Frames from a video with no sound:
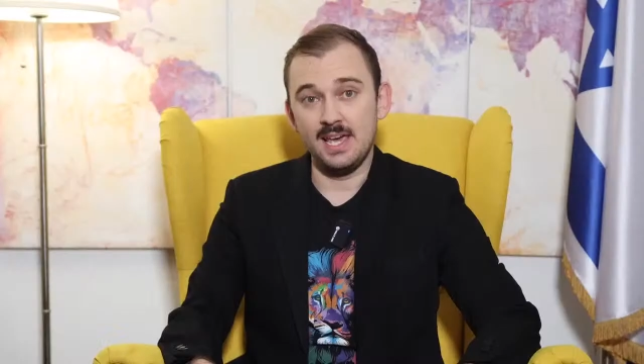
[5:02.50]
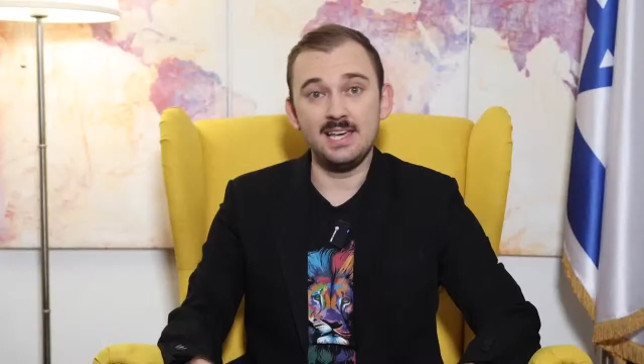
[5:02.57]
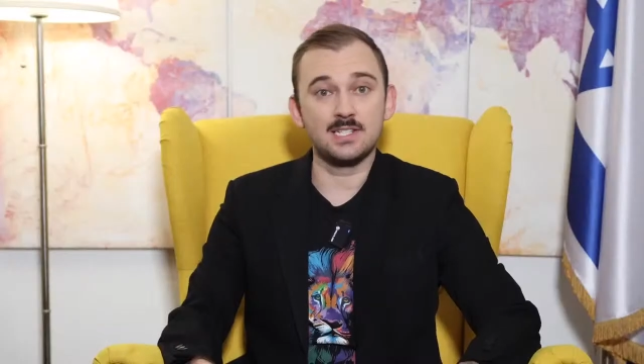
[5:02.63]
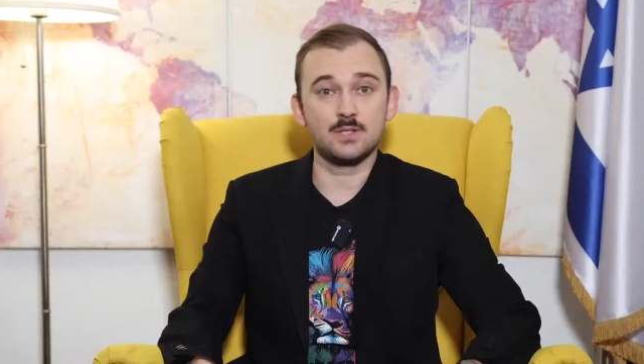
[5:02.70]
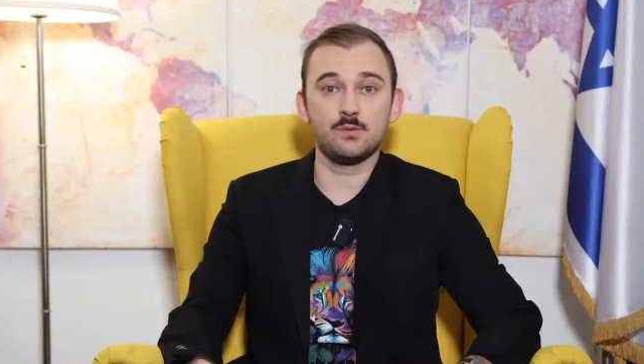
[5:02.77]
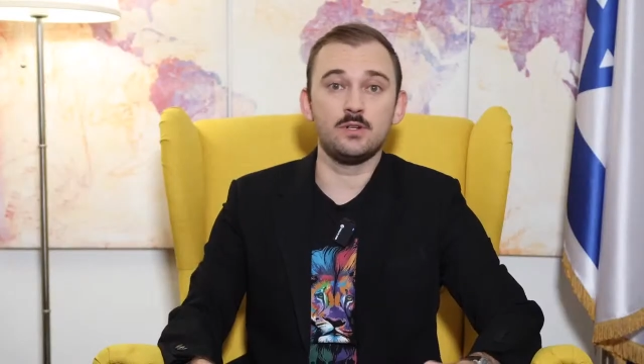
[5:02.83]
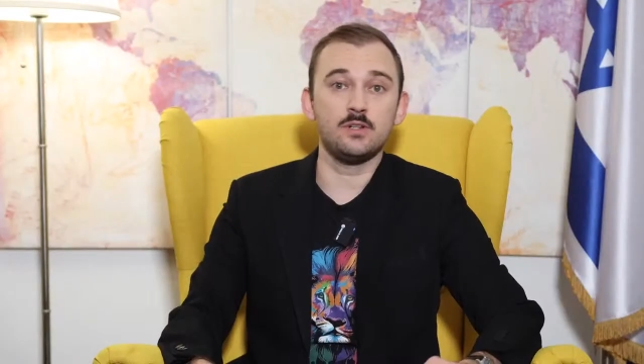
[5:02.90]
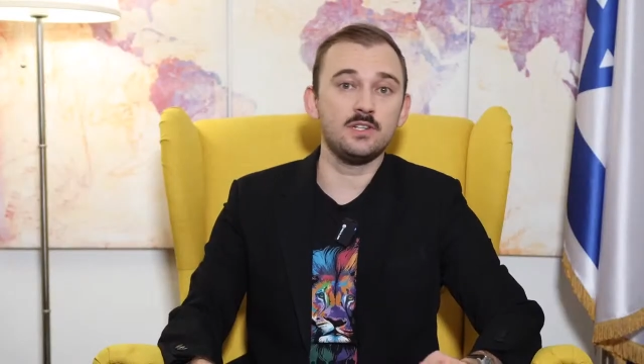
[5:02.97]

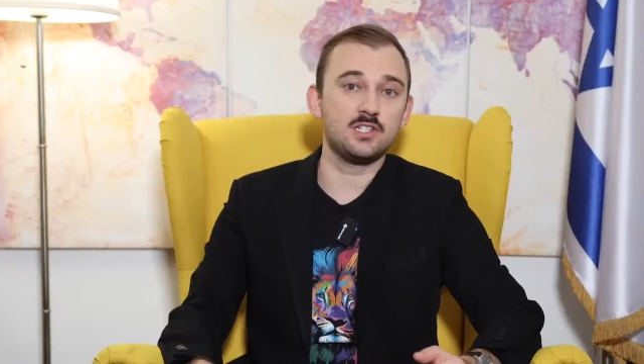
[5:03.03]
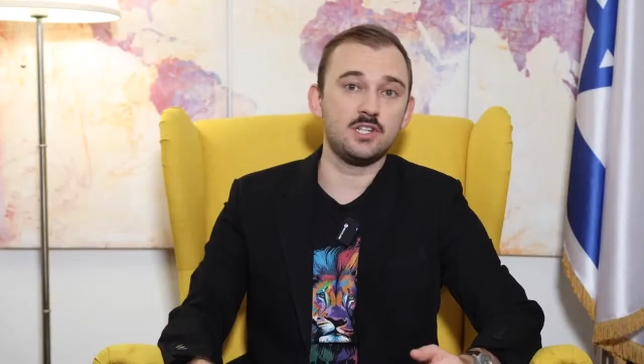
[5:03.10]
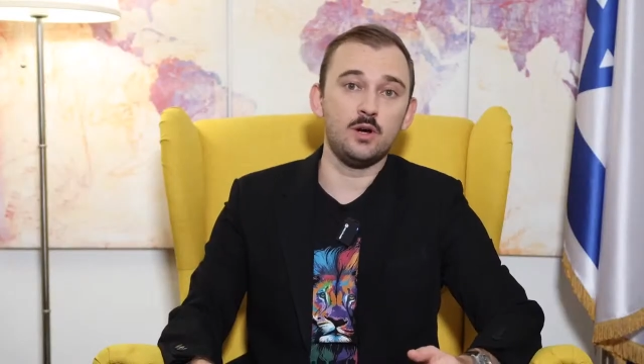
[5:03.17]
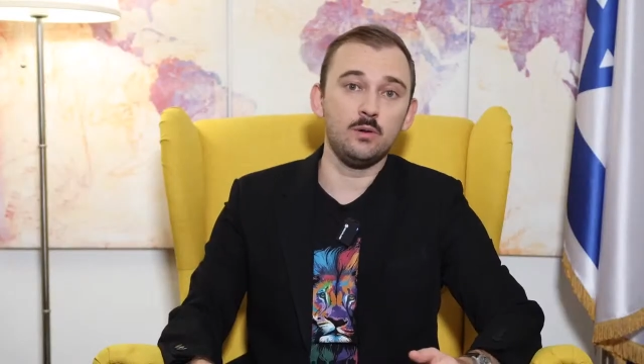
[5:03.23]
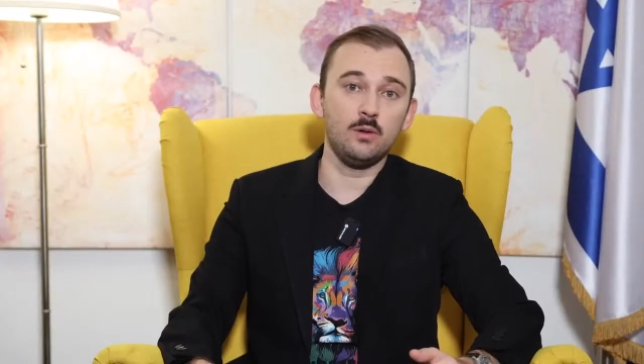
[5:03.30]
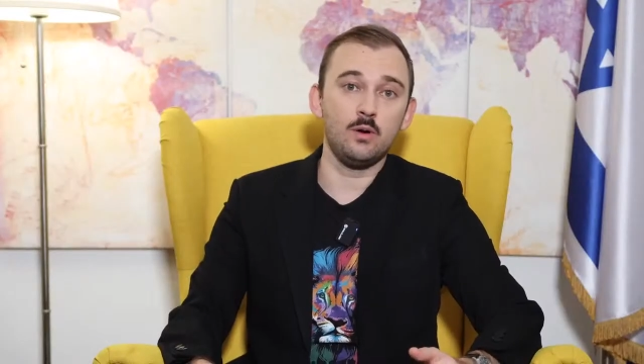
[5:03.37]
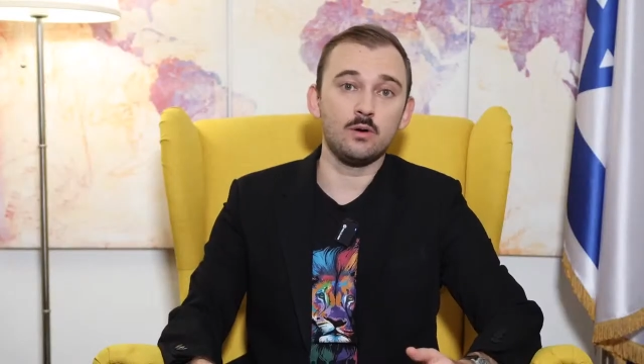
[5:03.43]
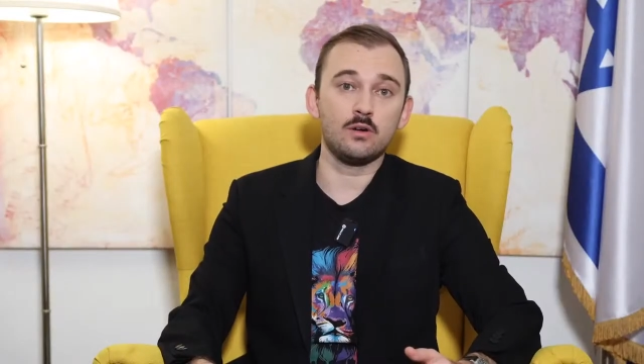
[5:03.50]
Israel is
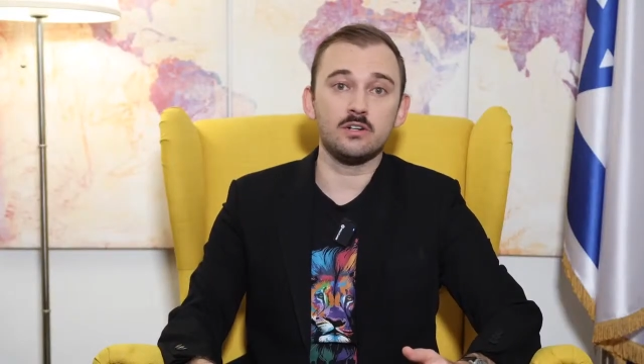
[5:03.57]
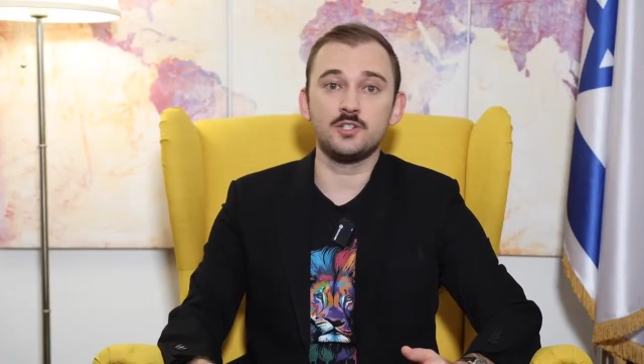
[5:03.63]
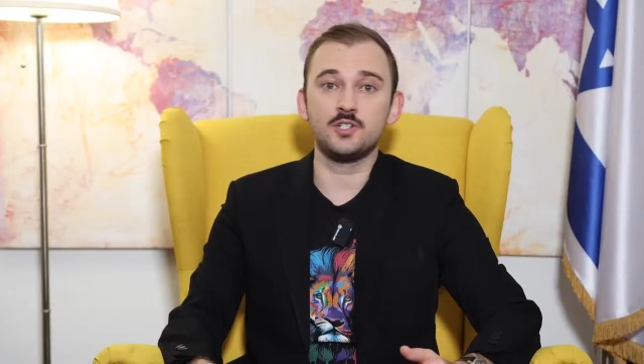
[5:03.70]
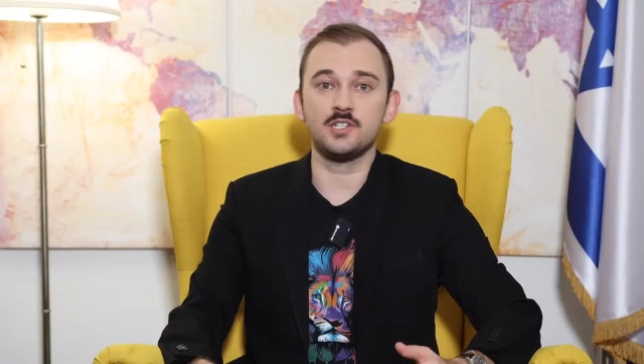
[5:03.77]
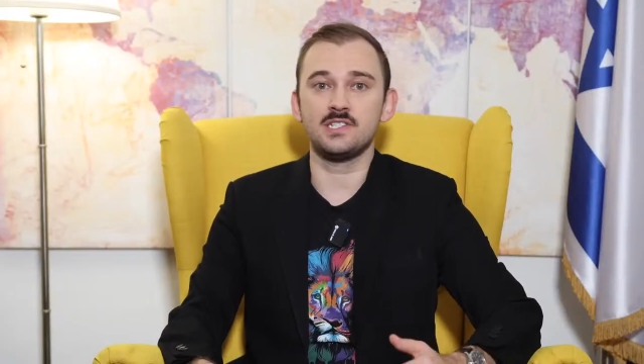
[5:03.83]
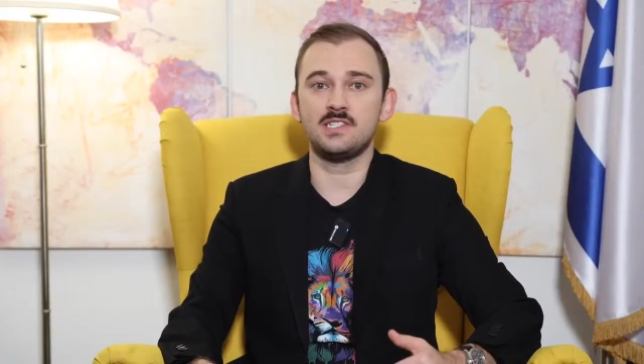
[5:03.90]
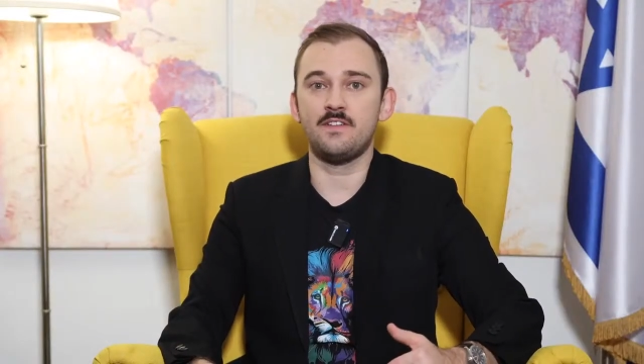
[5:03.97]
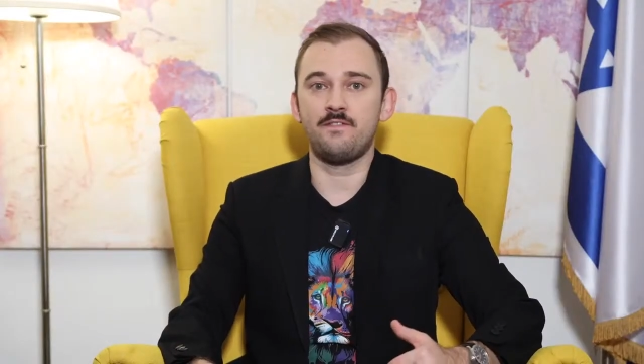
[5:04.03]
no longer
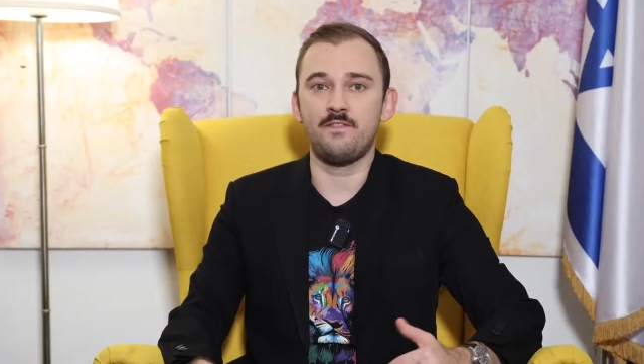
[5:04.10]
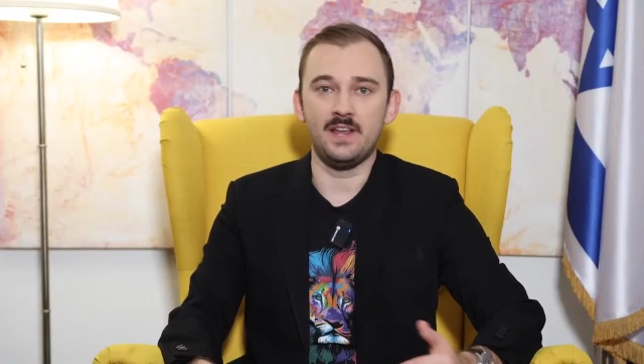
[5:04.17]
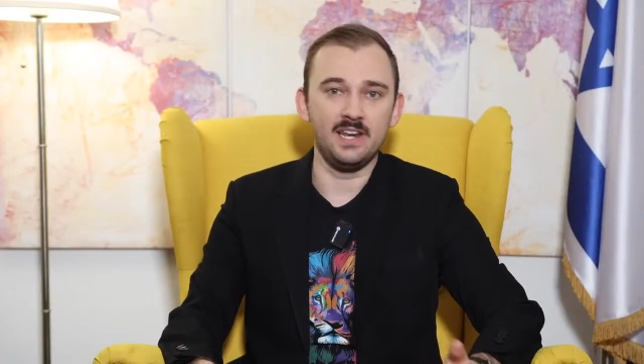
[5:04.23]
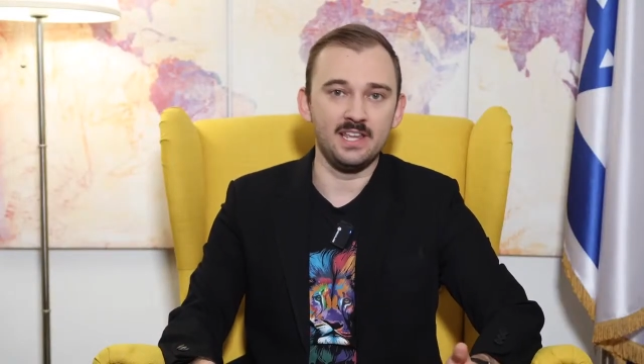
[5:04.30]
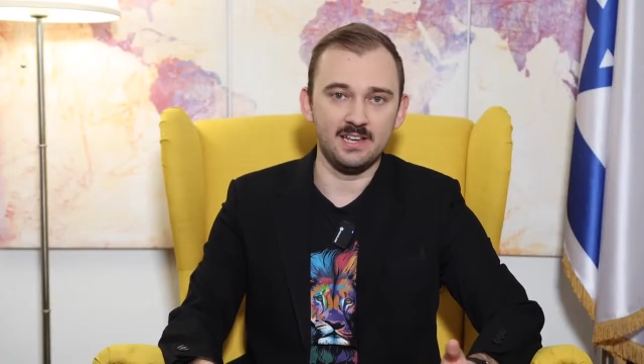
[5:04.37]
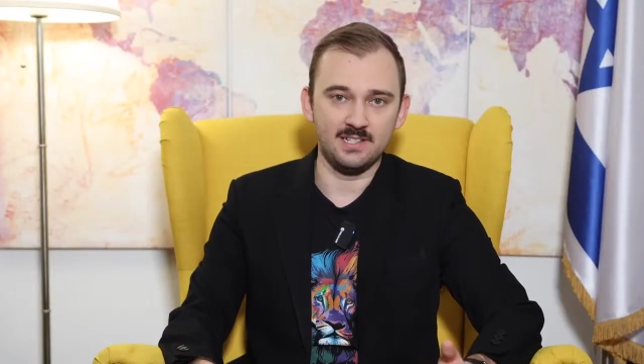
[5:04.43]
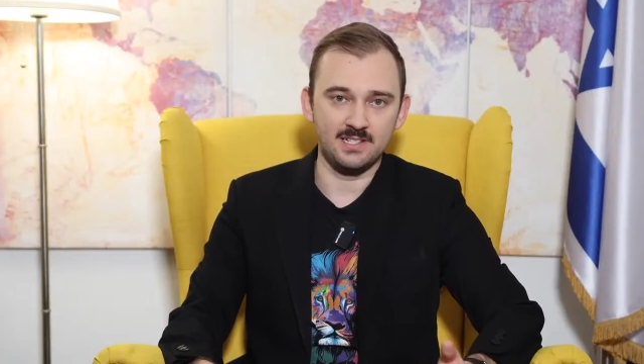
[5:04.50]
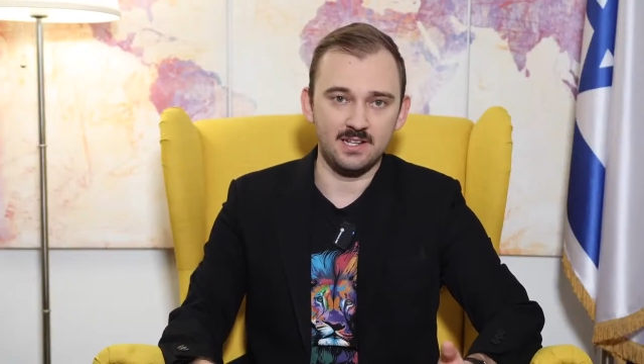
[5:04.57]
just
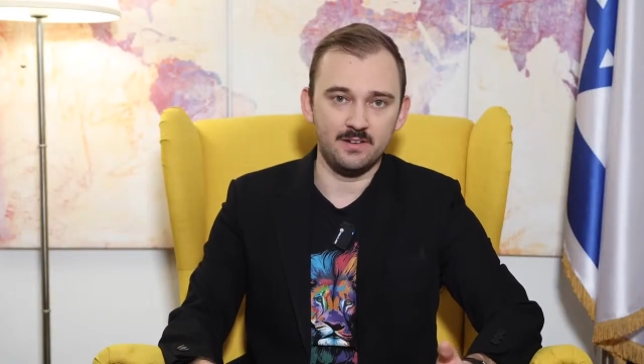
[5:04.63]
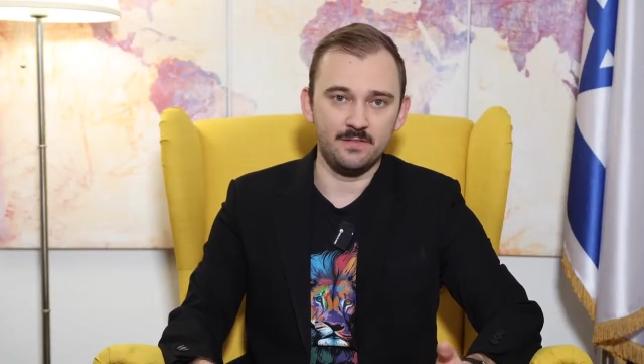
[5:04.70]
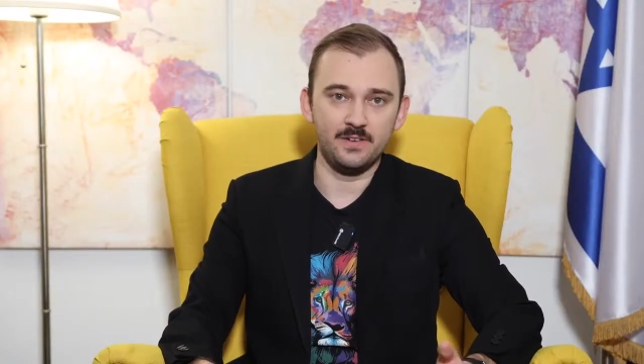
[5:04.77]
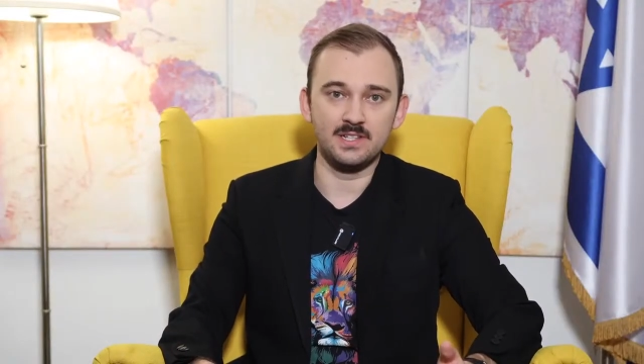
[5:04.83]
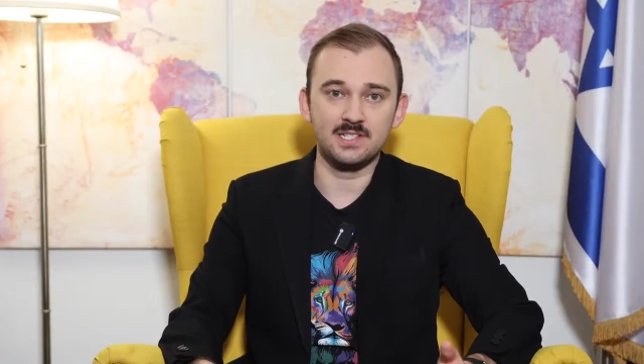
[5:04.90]
defending itself.